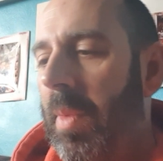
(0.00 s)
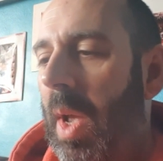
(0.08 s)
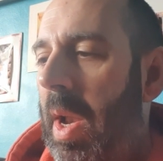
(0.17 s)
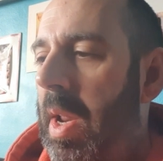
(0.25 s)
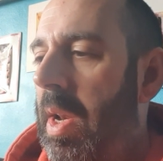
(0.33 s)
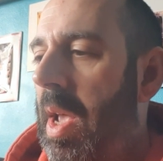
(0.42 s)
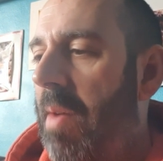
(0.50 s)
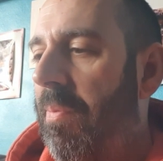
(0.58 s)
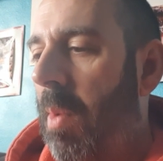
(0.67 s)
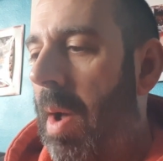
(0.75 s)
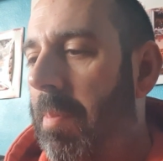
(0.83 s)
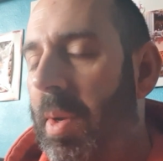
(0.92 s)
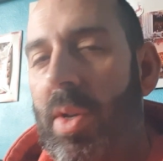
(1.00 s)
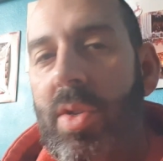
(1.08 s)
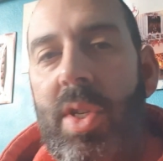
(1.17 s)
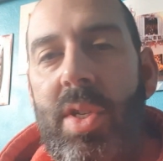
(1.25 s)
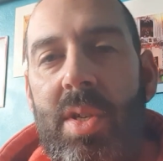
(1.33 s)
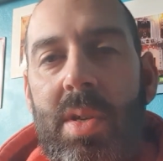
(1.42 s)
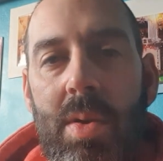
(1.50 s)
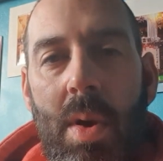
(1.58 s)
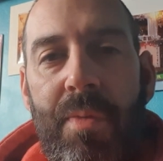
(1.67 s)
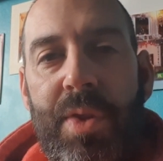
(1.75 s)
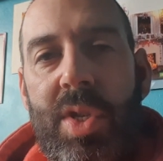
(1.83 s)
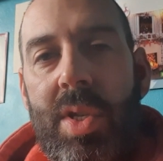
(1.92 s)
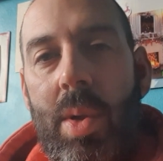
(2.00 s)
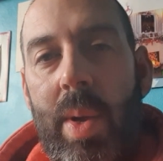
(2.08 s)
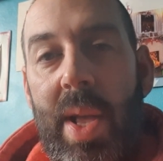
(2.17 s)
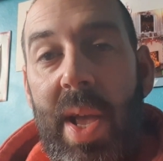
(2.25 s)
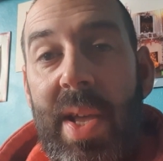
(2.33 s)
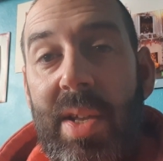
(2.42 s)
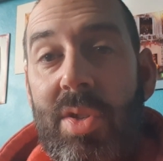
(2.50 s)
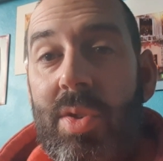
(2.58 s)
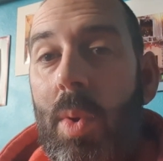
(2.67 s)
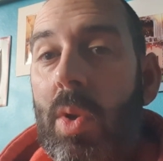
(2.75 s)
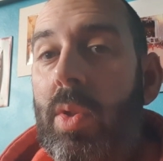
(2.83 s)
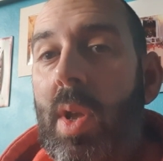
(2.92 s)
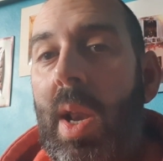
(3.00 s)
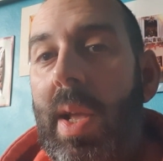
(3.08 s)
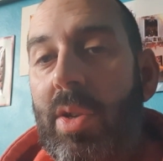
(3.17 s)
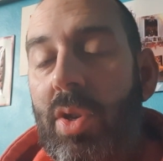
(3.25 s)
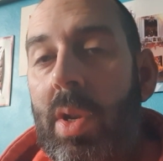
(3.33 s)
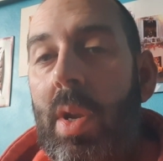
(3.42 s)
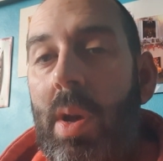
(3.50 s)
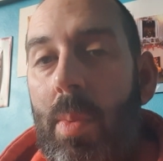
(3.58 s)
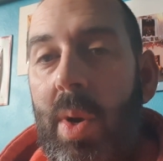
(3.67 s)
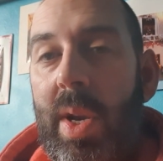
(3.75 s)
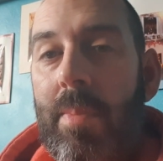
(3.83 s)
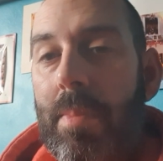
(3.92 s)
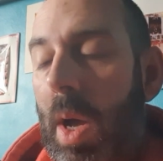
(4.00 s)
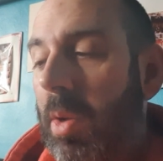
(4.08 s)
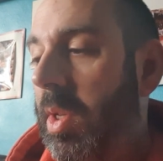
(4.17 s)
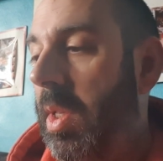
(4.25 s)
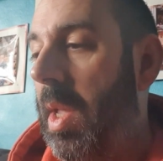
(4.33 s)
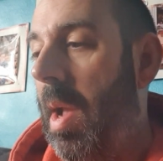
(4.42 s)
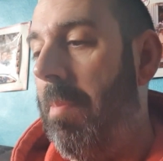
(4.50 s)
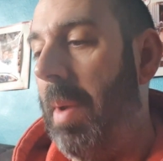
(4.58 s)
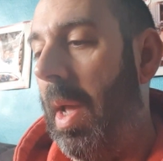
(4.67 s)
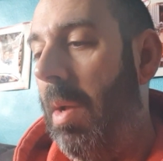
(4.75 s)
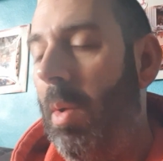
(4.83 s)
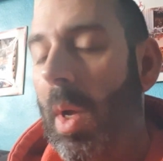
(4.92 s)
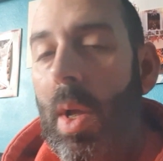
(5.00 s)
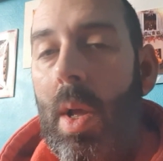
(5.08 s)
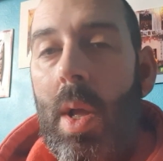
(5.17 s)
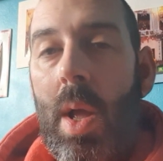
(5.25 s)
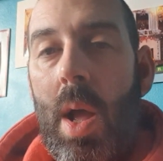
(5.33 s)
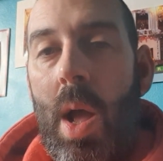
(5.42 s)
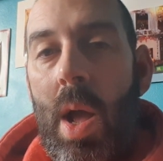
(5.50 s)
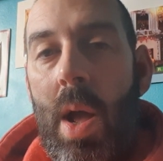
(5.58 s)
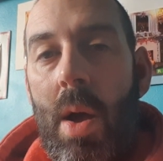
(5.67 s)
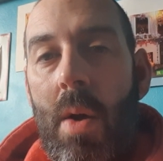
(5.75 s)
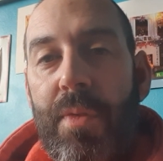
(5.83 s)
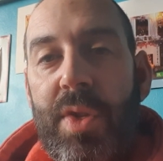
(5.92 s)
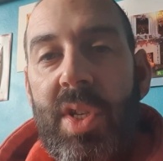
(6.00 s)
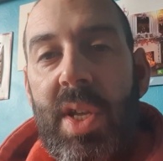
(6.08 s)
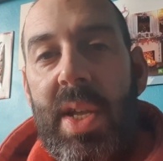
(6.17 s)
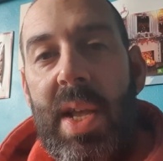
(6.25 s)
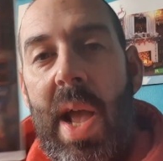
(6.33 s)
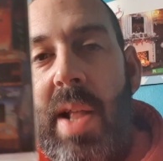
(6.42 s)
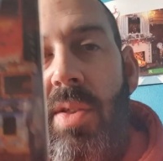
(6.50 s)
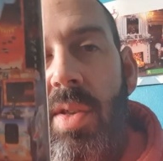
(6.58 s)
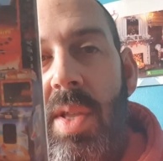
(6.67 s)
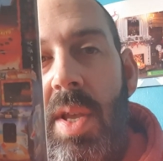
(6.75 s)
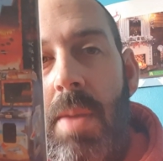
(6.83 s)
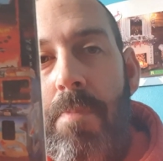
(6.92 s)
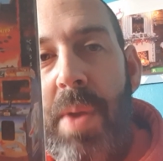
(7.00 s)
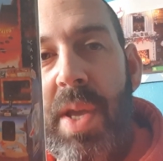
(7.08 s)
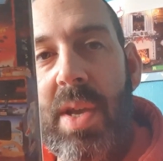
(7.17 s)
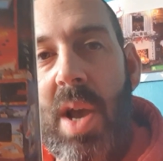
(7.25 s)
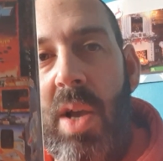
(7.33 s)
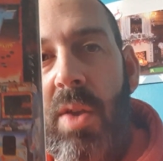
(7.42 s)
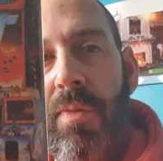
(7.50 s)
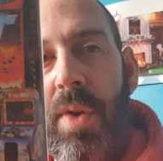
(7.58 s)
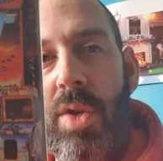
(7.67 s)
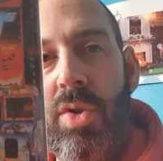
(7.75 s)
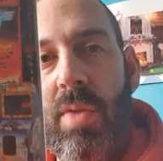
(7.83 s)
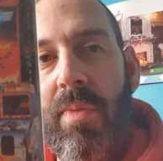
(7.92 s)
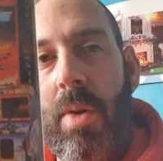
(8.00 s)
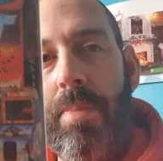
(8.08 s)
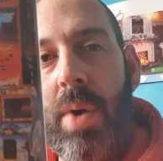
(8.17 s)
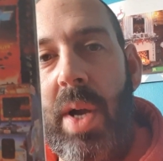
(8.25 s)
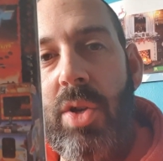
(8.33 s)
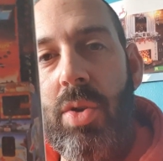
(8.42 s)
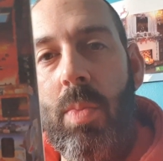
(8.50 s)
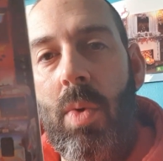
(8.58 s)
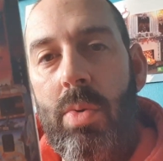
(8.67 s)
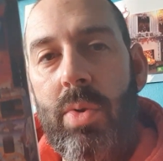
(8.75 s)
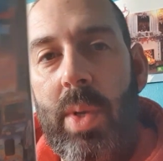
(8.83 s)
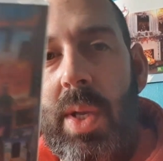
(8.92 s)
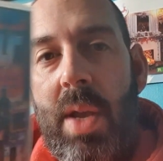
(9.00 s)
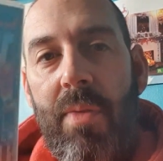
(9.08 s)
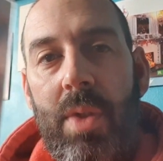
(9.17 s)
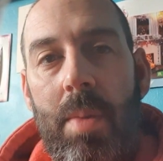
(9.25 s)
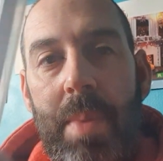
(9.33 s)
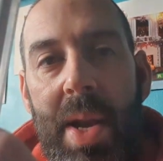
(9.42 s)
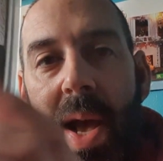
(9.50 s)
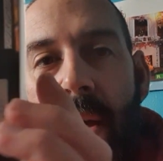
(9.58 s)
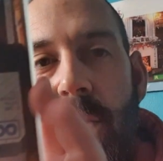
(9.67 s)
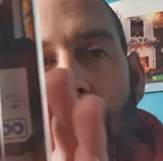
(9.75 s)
And then the other one, because he's obviously doing a Hit Squad collection, and I will link Martin down below, obviously he had the big case version of Operation War, so he gifted me that as